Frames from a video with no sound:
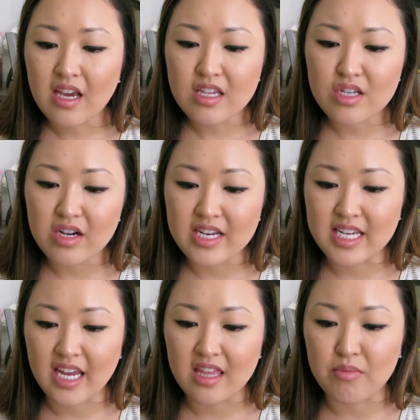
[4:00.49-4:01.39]
I started
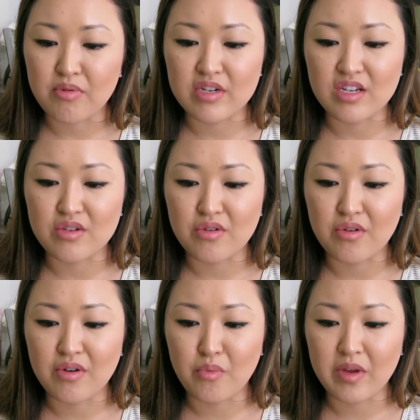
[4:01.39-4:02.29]
taking the
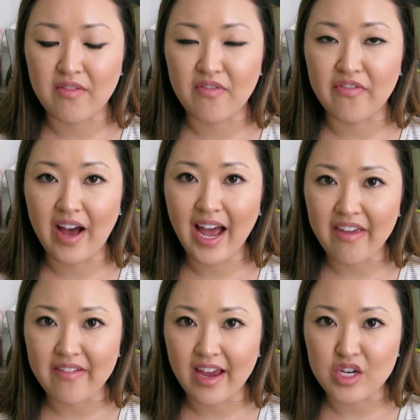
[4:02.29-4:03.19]
progesterone in week
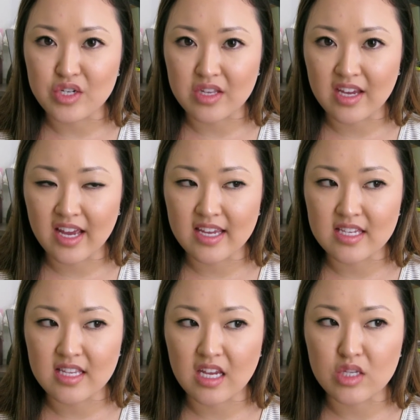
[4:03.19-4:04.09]
5 actually,
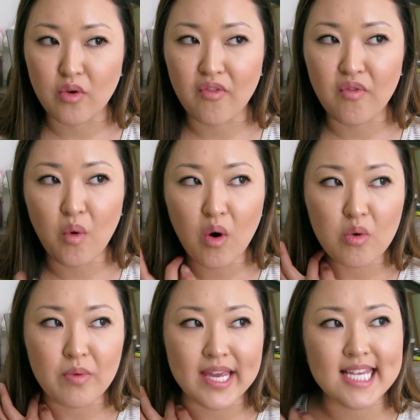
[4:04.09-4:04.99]
guys. Like, so
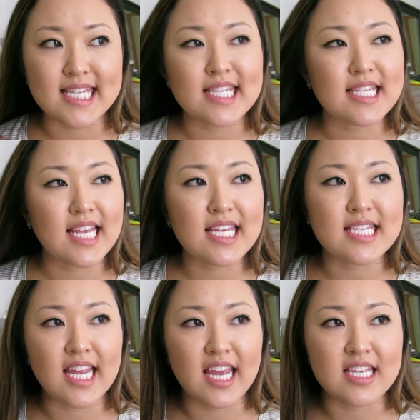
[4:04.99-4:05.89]
4 weeks, 6
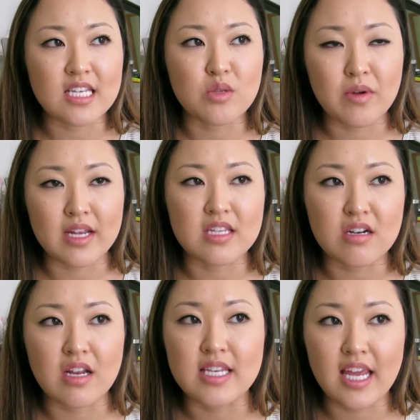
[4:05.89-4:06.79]
days is when I
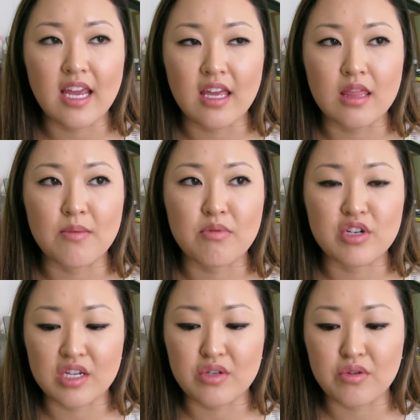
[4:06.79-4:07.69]
started taking the
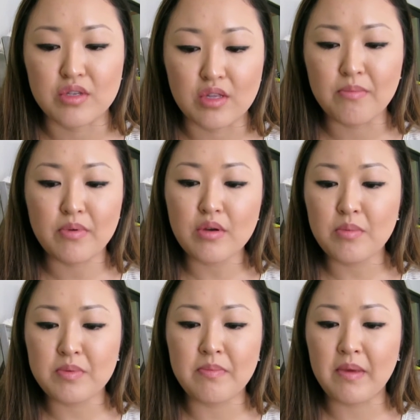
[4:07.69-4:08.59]
progesterone. So the
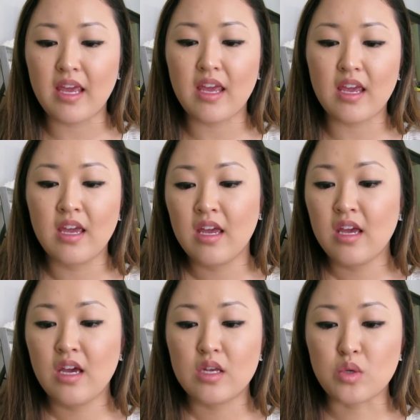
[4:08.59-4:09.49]
boobs being
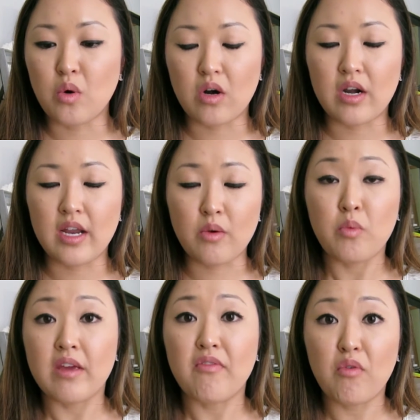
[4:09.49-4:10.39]
sore in
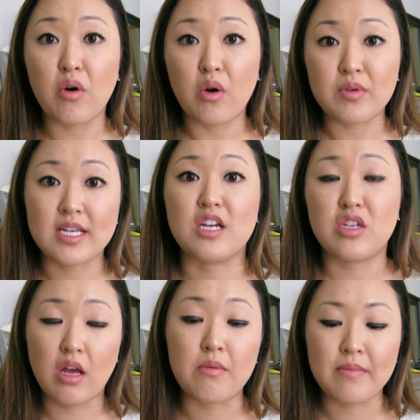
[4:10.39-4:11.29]
week 4 was
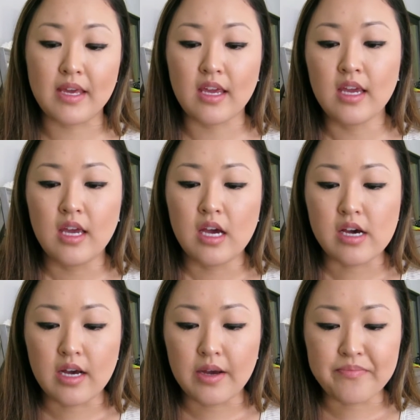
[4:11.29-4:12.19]
actually all me,
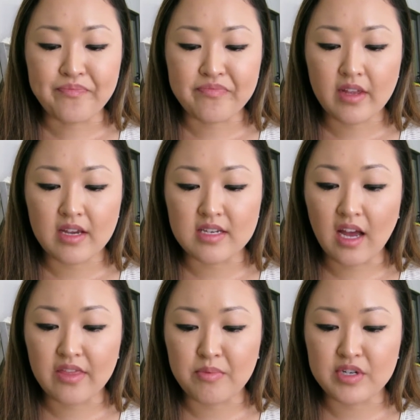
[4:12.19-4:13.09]

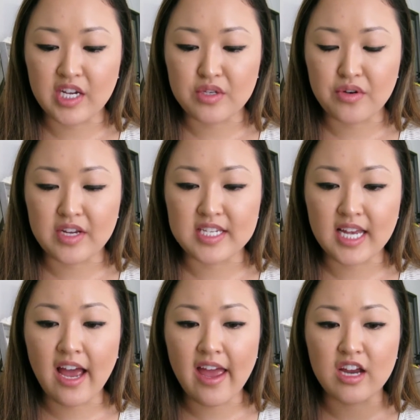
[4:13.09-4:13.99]
not the progesterone, because
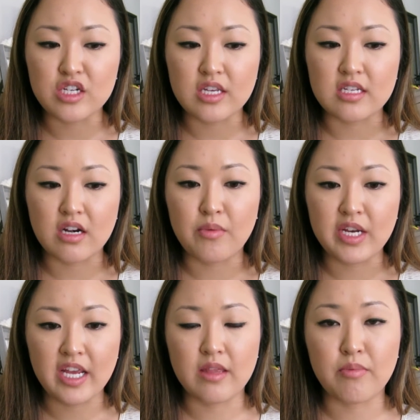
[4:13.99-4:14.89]
I actually started
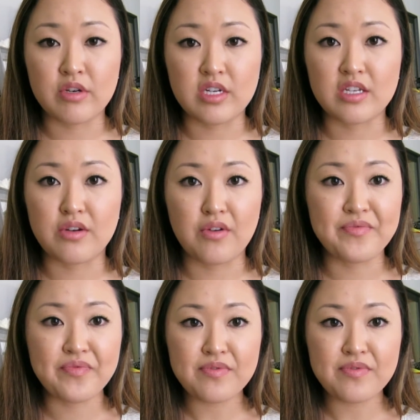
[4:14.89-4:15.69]
taking the progesterone